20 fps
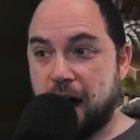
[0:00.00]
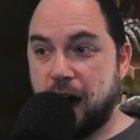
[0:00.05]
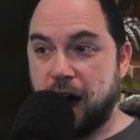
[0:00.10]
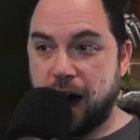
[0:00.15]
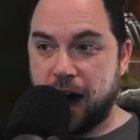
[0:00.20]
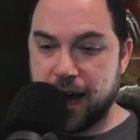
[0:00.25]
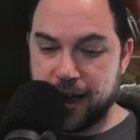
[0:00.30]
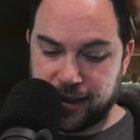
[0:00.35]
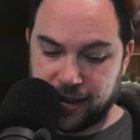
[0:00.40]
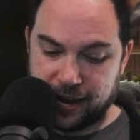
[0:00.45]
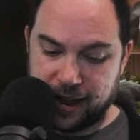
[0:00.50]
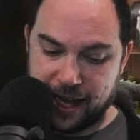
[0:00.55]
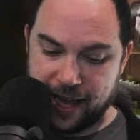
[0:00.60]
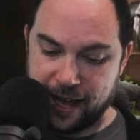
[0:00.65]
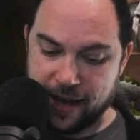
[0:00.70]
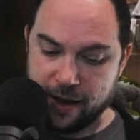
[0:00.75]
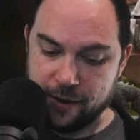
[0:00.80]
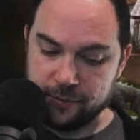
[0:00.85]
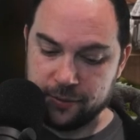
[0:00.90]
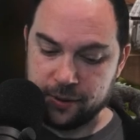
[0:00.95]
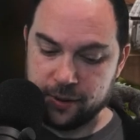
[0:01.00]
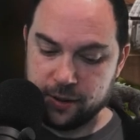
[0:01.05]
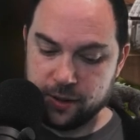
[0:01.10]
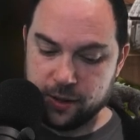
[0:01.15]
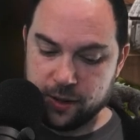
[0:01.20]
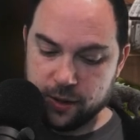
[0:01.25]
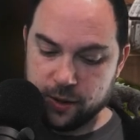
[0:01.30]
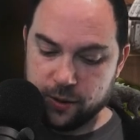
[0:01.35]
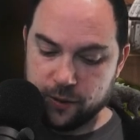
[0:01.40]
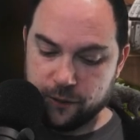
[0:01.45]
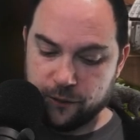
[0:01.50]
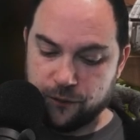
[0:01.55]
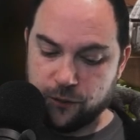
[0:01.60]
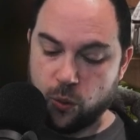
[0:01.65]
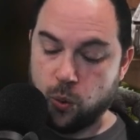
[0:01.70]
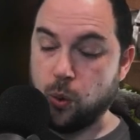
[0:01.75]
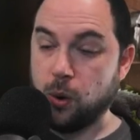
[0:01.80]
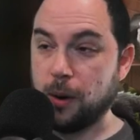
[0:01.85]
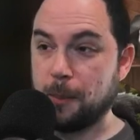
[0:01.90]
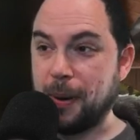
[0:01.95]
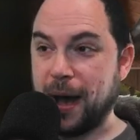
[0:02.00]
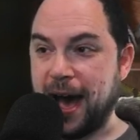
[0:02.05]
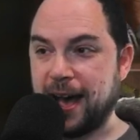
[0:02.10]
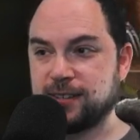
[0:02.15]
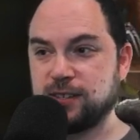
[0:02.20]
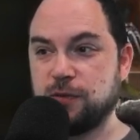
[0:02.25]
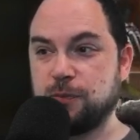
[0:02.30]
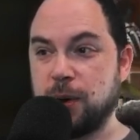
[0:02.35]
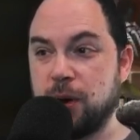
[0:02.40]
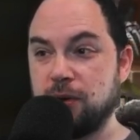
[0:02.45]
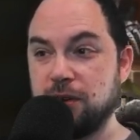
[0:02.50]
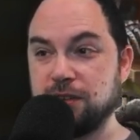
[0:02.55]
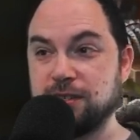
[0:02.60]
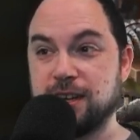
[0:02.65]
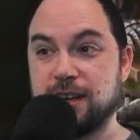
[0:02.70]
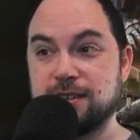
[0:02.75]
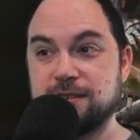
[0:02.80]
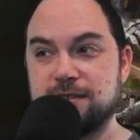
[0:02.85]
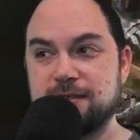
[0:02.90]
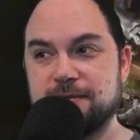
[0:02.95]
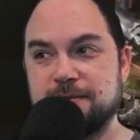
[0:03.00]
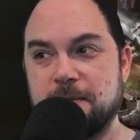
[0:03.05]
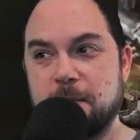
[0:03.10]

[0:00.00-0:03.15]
I can have 4 passive bonuses,